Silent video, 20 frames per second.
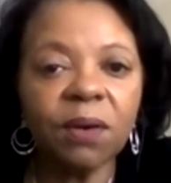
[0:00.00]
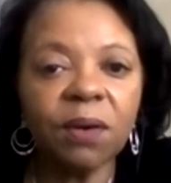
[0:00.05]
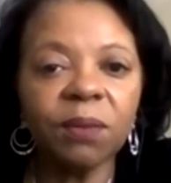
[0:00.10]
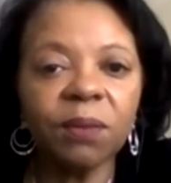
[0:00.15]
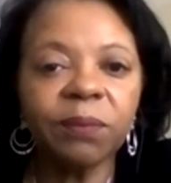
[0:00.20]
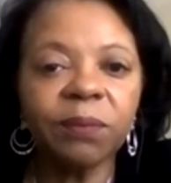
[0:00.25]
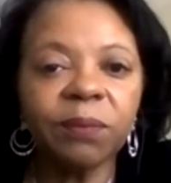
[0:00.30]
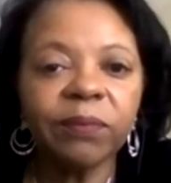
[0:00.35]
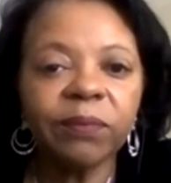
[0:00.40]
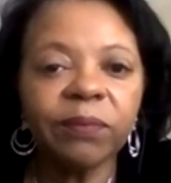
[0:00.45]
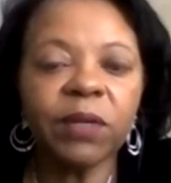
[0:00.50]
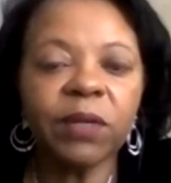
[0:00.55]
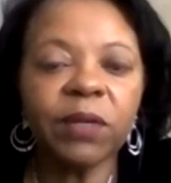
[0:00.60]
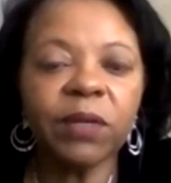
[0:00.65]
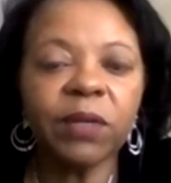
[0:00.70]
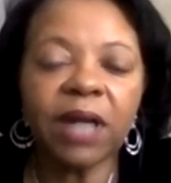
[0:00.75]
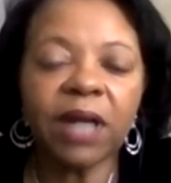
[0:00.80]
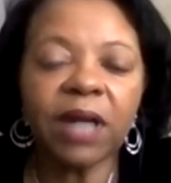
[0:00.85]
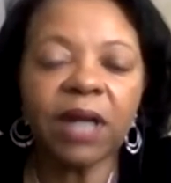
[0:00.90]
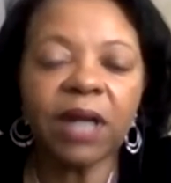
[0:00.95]
So
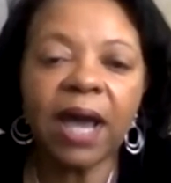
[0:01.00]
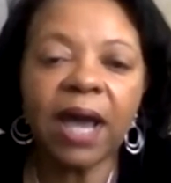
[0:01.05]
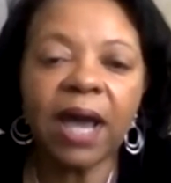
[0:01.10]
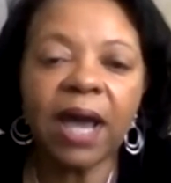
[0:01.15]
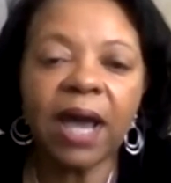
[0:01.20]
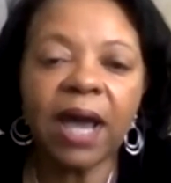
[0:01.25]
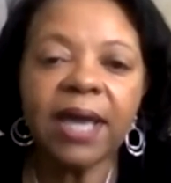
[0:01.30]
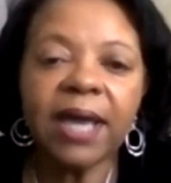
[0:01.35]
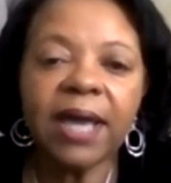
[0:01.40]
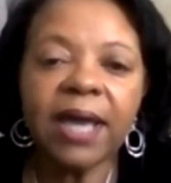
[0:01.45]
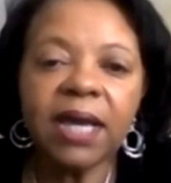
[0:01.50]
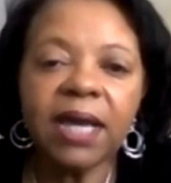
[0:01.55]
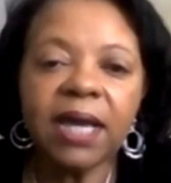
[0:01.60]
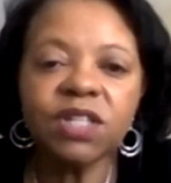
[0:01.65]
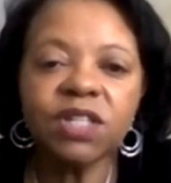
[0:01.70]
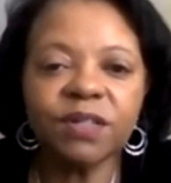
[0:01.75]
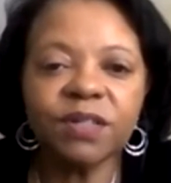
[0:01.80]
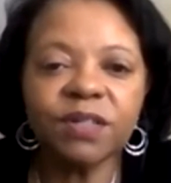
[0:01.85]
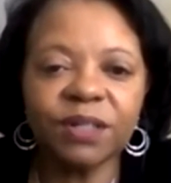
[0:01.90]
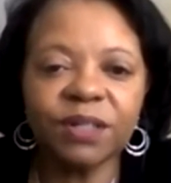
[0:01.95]
what I had to
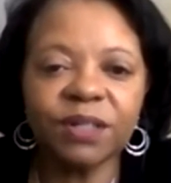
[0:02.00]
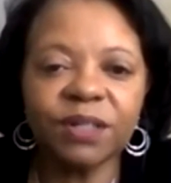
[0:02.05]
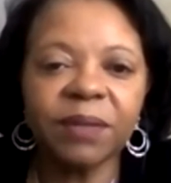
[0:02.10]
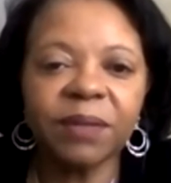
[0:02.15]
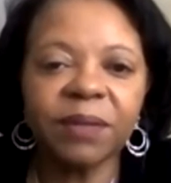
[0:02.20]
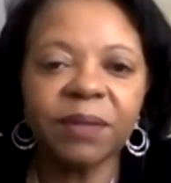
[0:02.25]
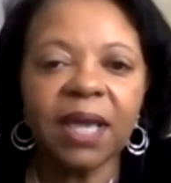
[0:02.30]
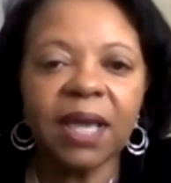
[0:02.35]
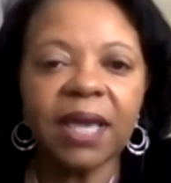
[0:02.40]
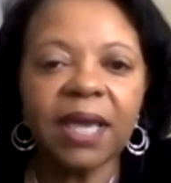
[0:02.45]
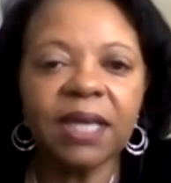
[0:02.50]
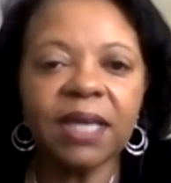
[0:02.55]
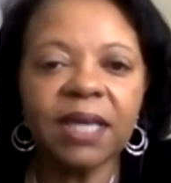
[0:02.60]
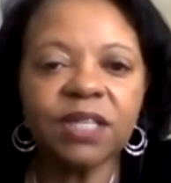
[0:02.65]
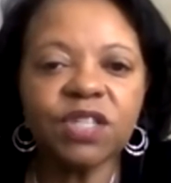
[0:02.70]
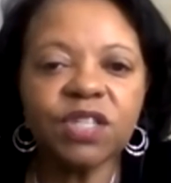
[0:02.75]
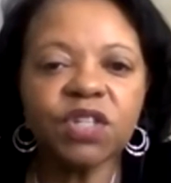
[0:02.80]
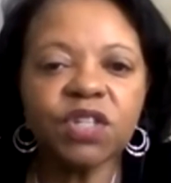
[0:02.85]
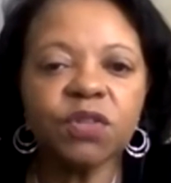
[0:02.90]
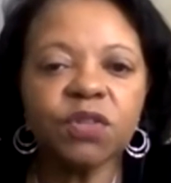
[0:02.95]
learn to do
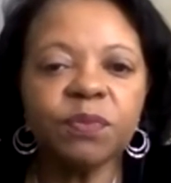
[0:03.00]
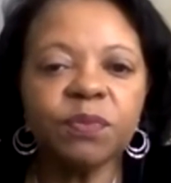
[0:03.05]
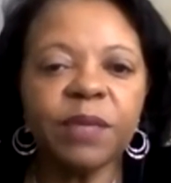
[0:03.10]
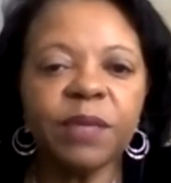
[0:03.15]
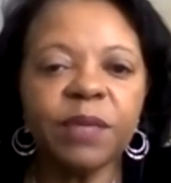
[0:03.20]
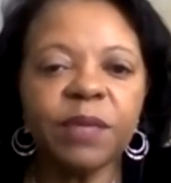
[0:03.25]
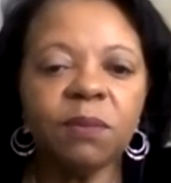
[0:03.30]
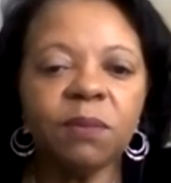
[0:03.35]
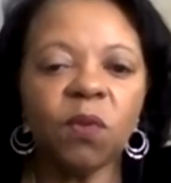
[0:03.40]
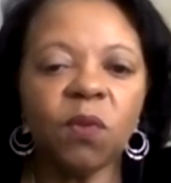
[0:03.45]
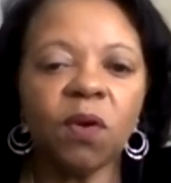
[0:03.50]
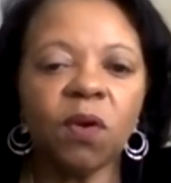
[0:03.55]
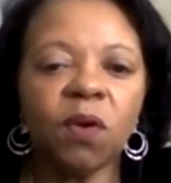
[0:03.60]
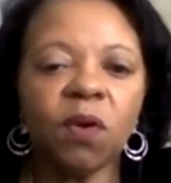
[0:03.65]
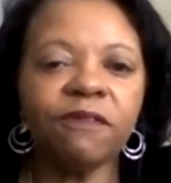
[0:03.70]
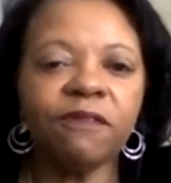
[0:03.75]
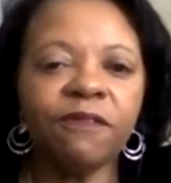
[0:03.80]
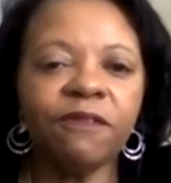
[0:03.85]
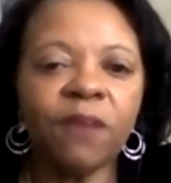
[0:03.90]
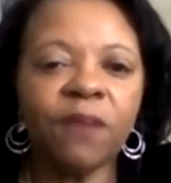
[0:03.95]
is to be
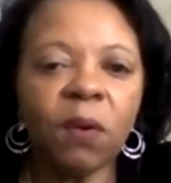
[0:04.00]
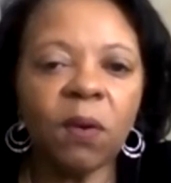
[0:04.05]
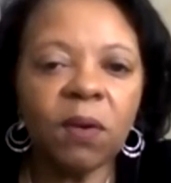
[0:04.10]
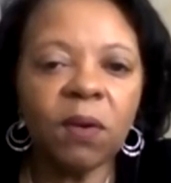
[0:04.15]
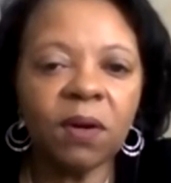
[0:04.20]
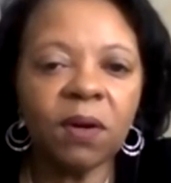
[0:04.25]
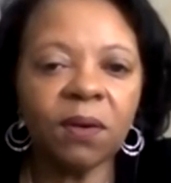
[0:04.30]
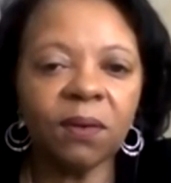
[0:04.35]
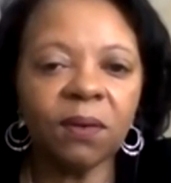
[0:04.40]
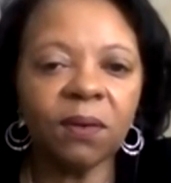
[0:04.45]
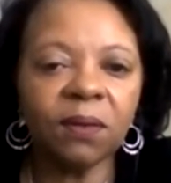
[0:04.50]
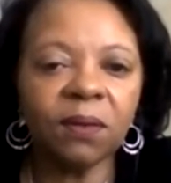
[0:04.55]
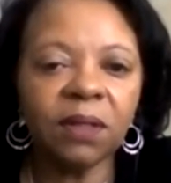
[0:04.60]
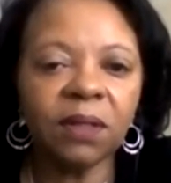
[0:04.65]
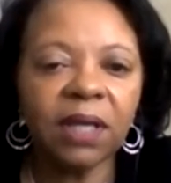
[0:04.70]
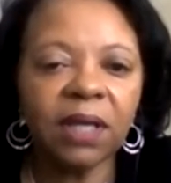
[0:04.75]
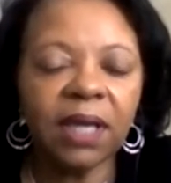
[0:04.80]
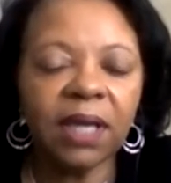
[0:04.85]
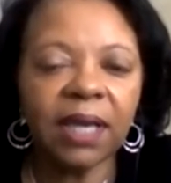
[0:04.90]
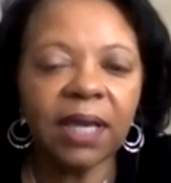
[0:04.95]
more
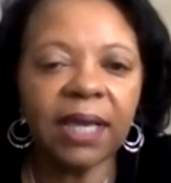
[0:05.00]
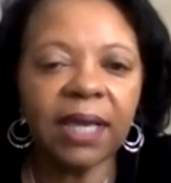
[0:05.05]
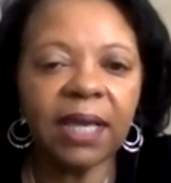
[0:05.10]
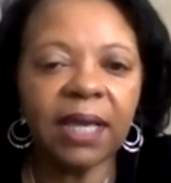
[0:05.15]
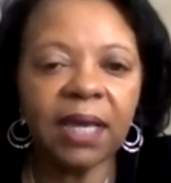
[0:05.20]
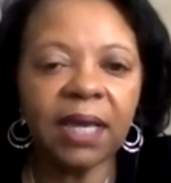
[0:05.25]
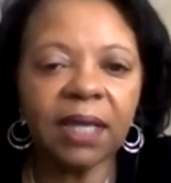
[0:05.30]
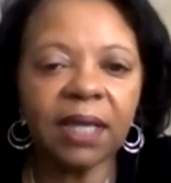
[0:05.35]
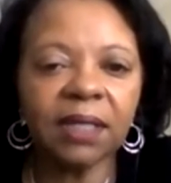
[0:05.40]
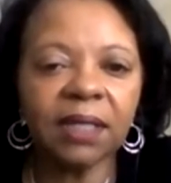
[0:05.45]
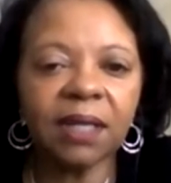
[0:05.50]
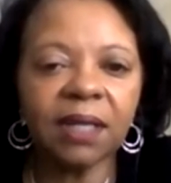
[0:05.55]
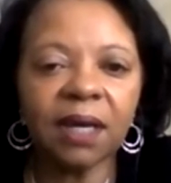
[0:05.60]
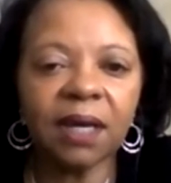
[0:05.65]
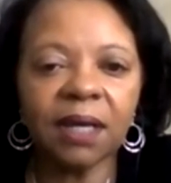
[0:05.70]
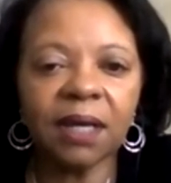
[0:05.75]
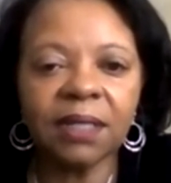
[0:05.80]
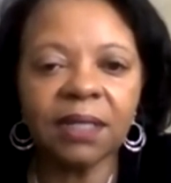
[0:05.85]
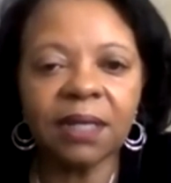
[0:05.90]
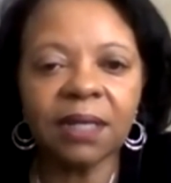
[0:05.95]
vocal
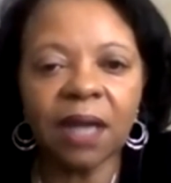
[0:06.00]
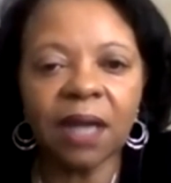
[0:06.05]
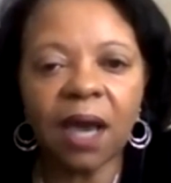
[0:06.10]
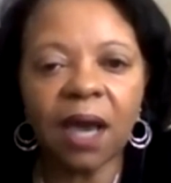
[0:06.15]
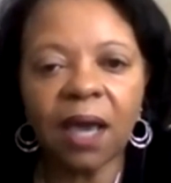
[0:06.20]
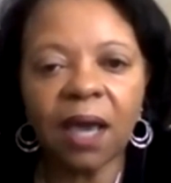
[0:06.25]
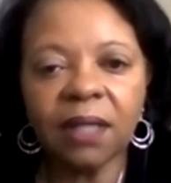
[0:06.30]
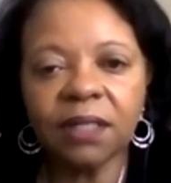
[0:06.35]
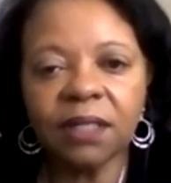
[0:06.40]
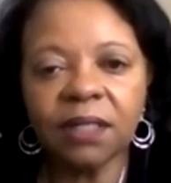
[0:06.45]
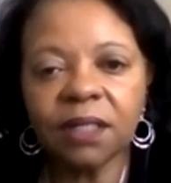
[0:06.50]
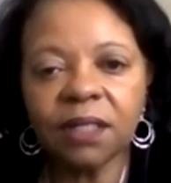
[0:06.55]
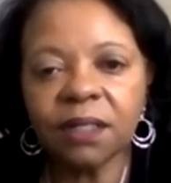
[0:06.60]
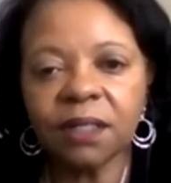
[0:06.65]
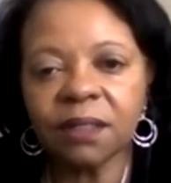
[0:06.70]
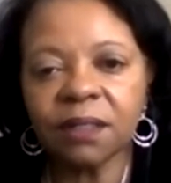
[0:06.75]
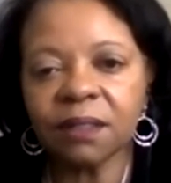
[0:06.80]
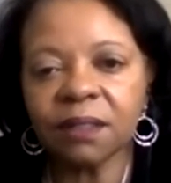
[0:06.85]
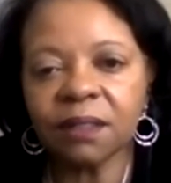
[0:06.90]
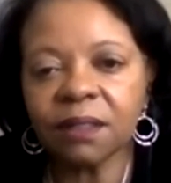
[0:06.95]
in a
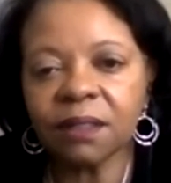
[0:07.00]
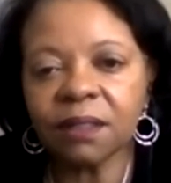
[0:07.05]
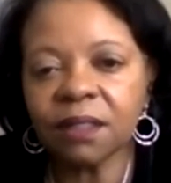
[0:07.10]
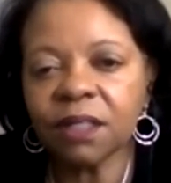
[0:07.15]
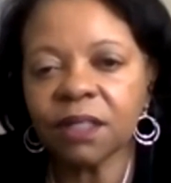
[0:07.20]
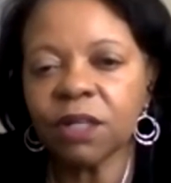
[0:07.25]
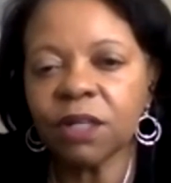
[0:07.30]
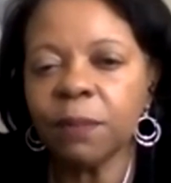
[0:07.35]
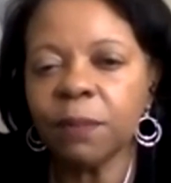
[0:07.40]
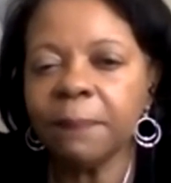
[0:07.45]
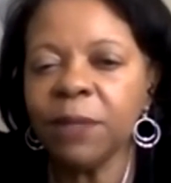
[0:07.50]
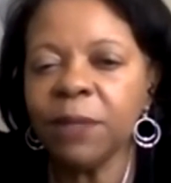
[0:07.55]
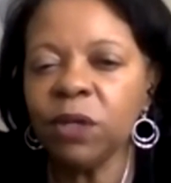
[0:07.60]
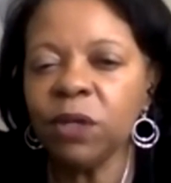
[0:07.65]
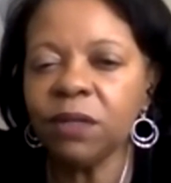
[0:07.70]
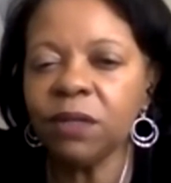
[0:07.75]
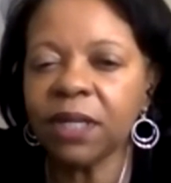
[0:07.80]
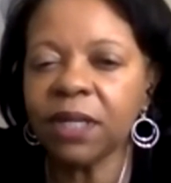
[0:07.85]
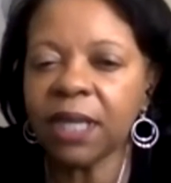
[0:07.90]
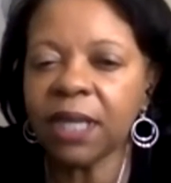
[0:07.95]

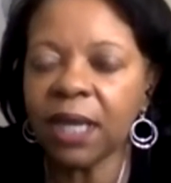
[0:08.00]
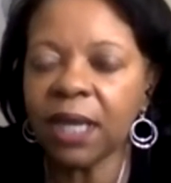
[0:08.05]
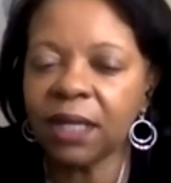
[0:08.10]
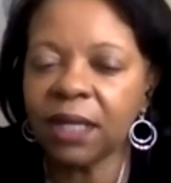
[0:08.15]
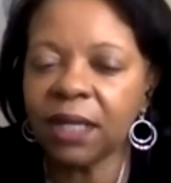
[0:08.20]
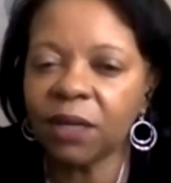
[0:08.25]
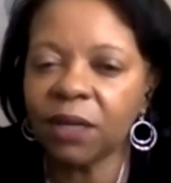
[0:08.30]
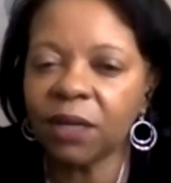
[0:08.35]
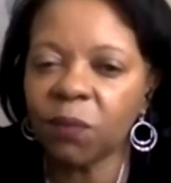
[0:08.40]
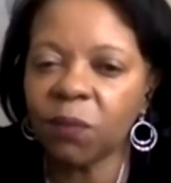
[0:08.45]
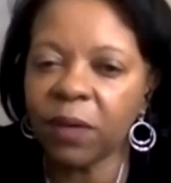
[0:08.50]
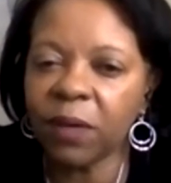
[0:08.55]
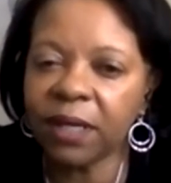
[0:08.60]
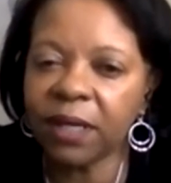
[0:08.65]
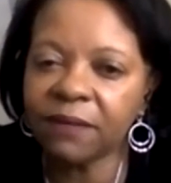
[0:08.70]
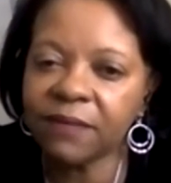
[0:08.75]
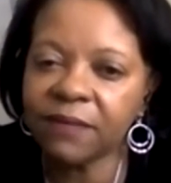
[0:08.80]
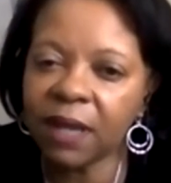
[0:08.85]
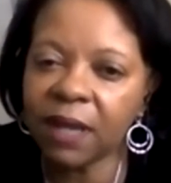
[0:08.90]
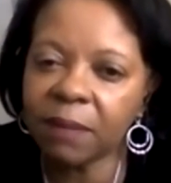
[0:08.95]
non-communicating
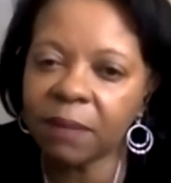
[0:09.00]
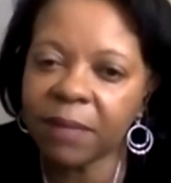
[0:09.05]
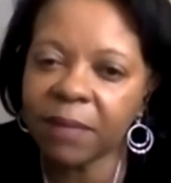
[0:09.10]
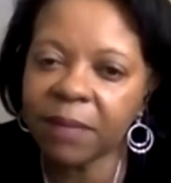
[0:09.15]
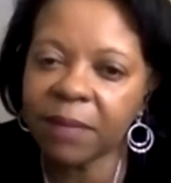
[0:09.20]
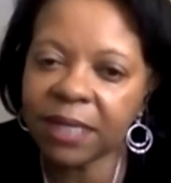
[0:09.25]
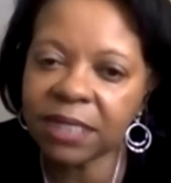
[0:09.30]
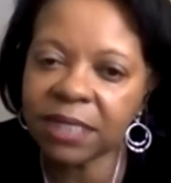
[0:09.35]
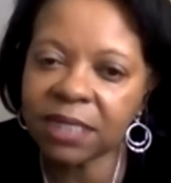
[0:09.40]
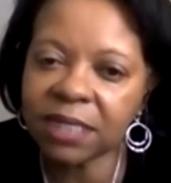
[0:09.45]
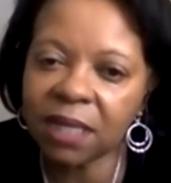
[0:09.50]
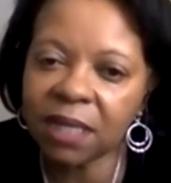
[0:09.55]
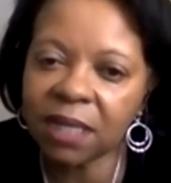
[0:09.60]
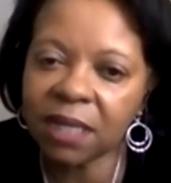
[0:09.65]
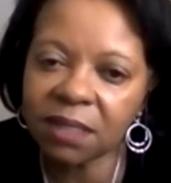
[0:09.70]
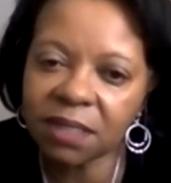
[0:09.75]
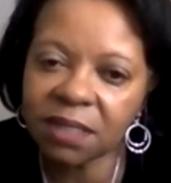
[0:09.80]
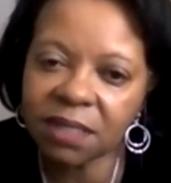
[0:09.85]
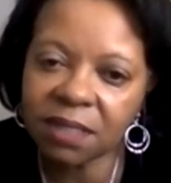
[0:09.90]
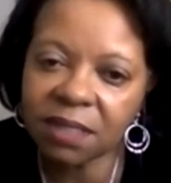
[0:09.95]
way, if that makes
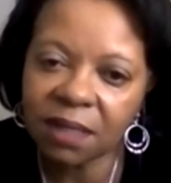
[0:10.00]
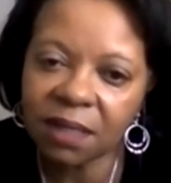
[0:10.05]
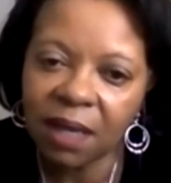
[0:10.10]
sense.